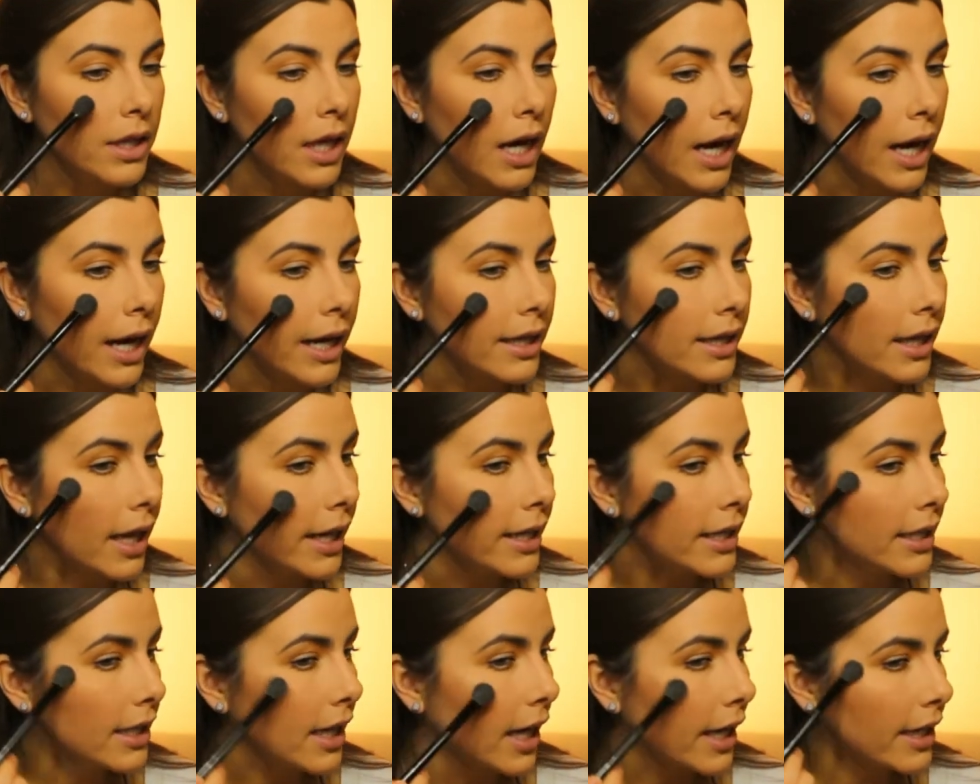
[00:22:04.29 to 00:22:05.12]
found with
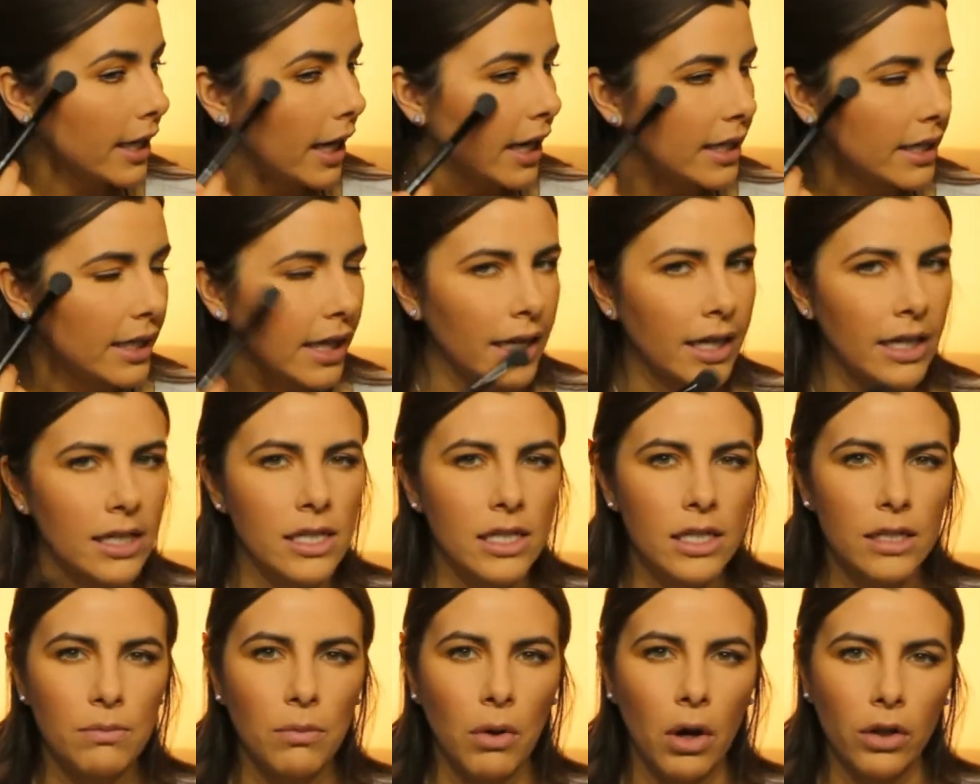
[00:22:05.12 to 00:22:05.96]
highlighting, I
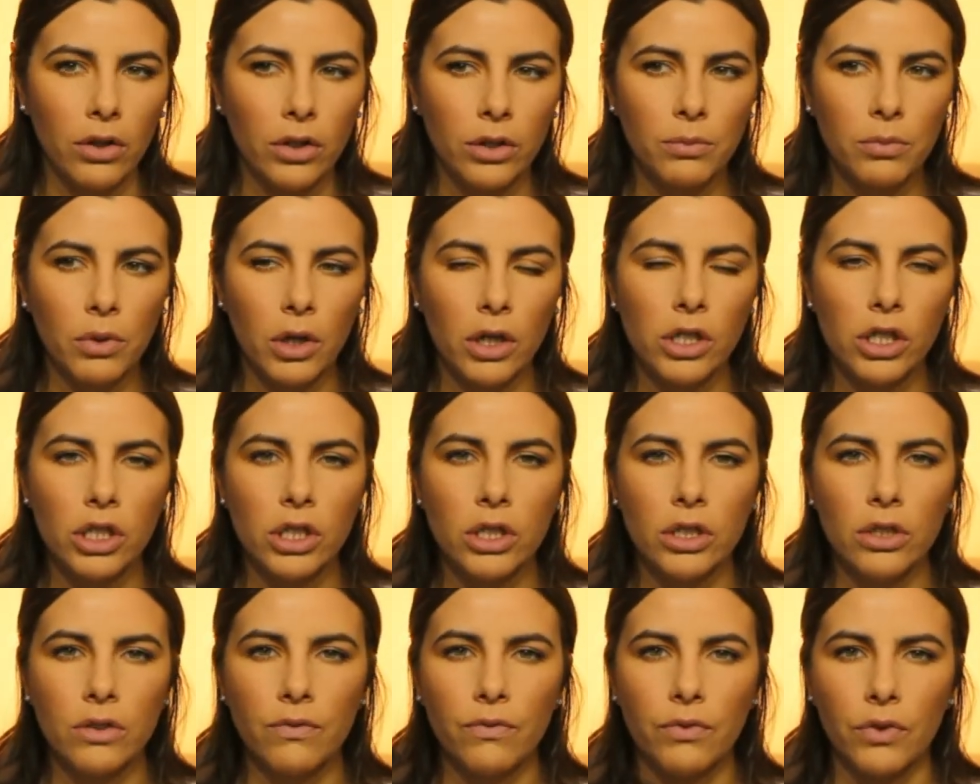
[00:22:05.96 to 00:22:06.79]
kind of like a smaller
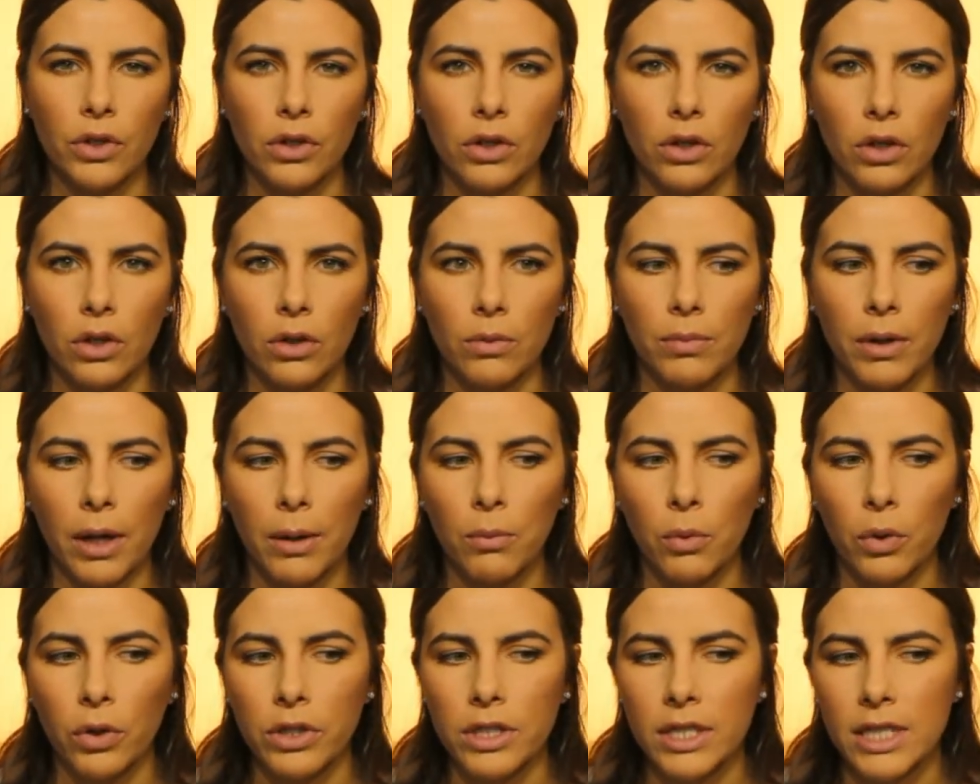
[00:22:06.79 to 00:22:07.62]
brush for a
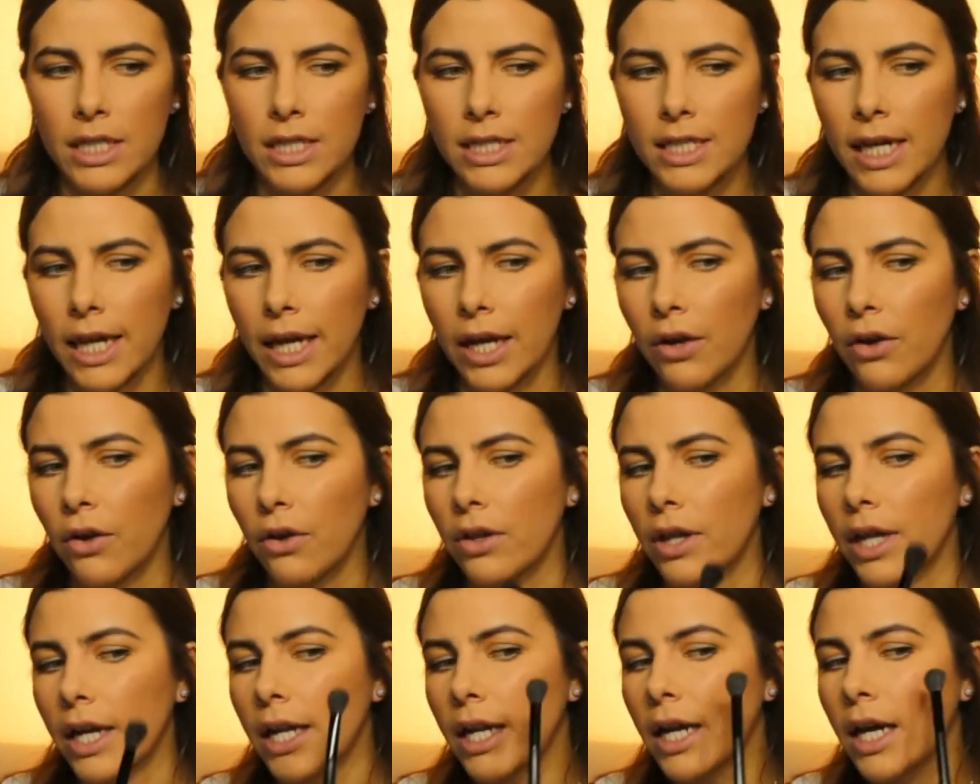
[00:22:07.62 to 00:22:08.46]
little bit more
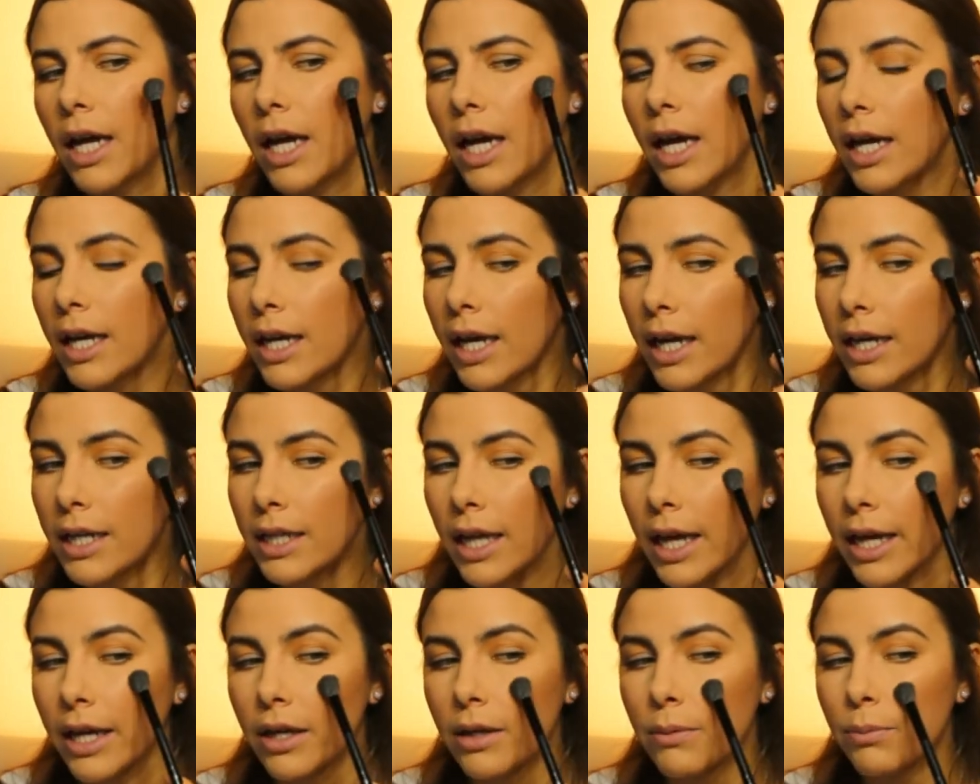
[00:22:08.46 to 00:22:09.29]
detail and
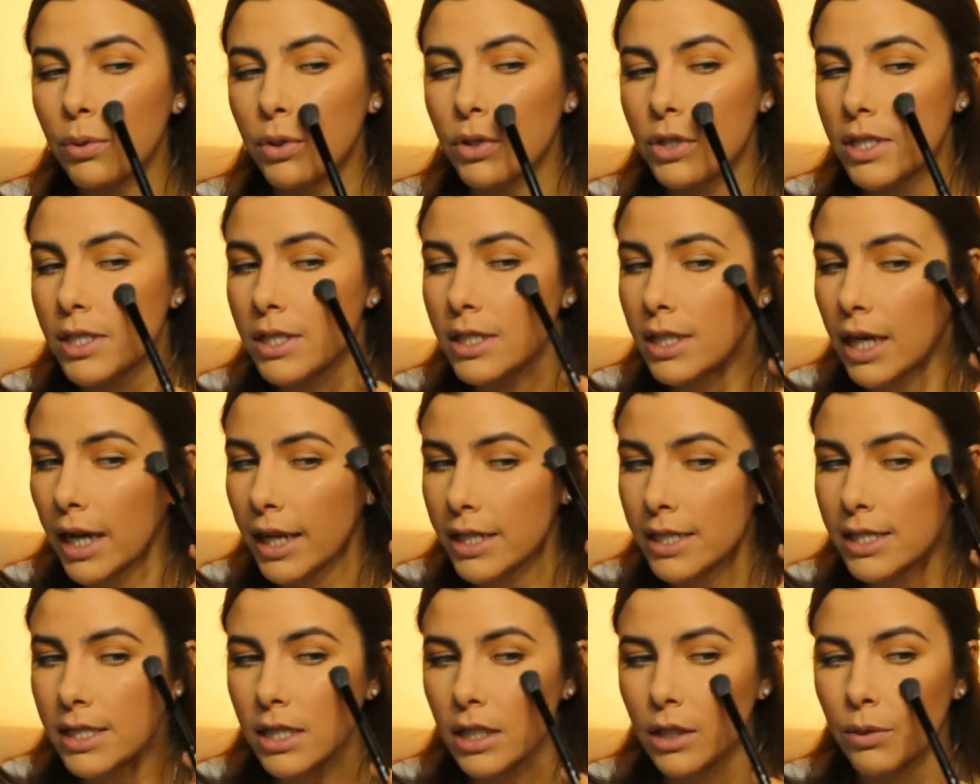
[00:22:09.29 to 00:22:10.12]
kind of like
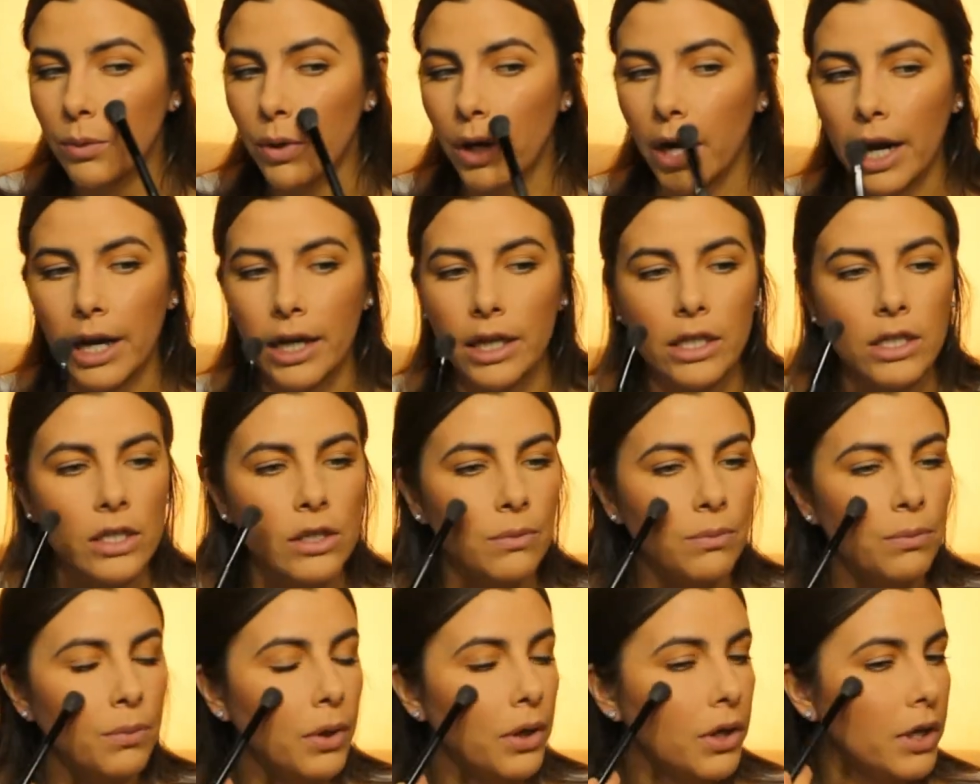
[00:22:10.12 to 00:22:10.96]
precisely where
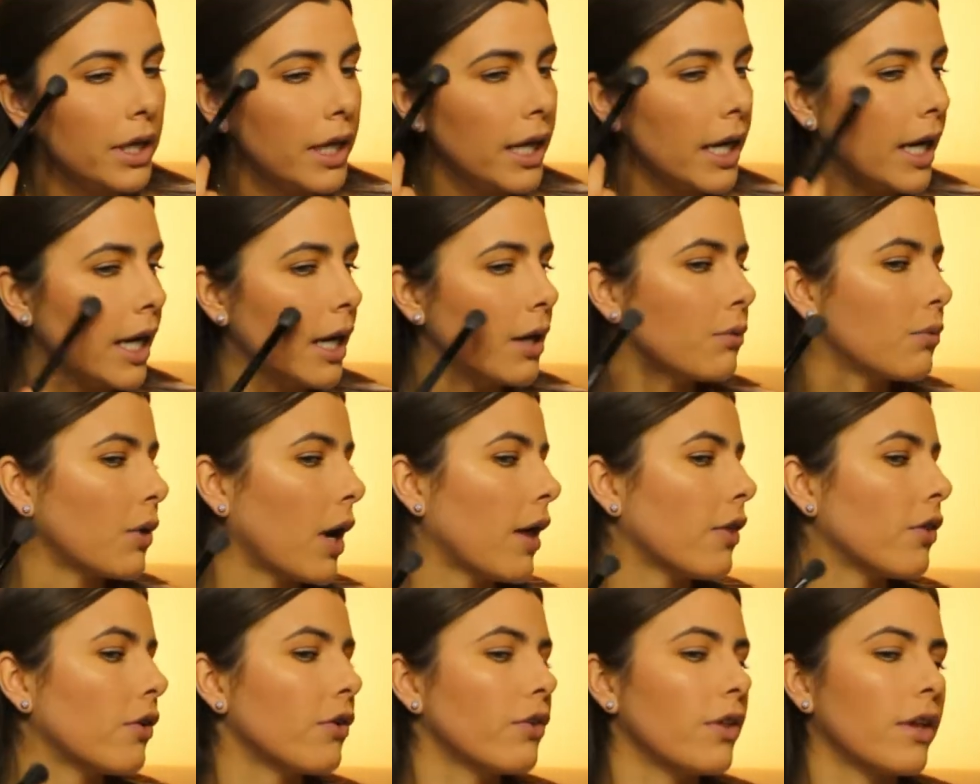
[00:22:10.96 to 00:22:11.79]
I can put
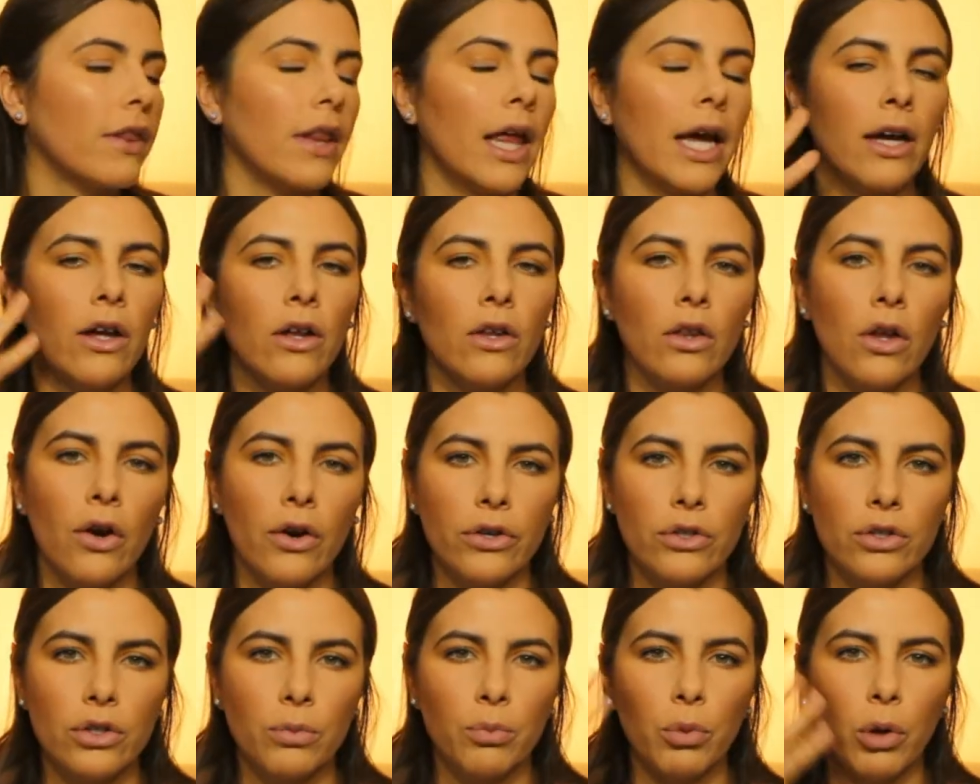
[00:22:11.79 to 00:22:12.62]
it, rather than
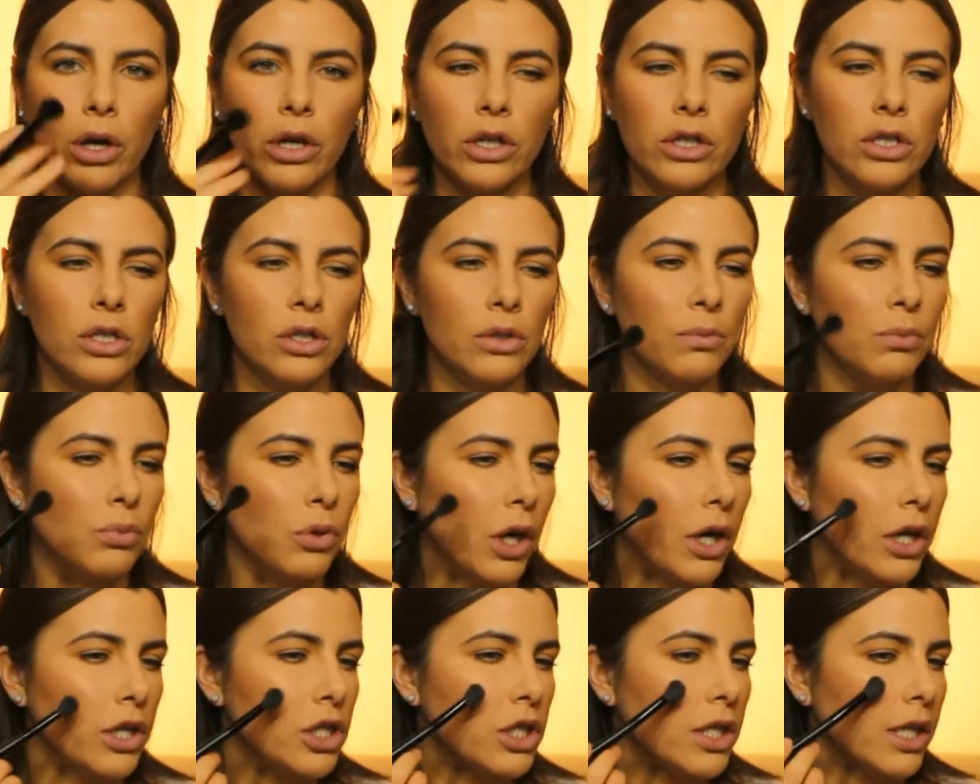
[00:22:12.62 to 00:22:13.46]
like a larger
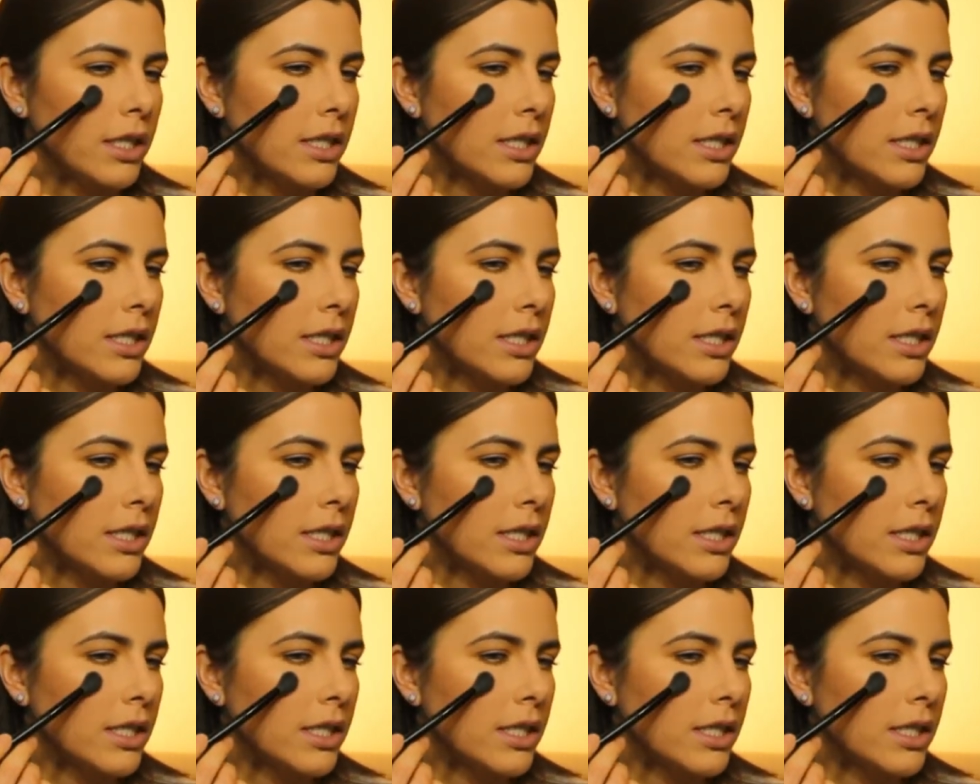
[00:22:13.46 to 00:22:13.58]
brush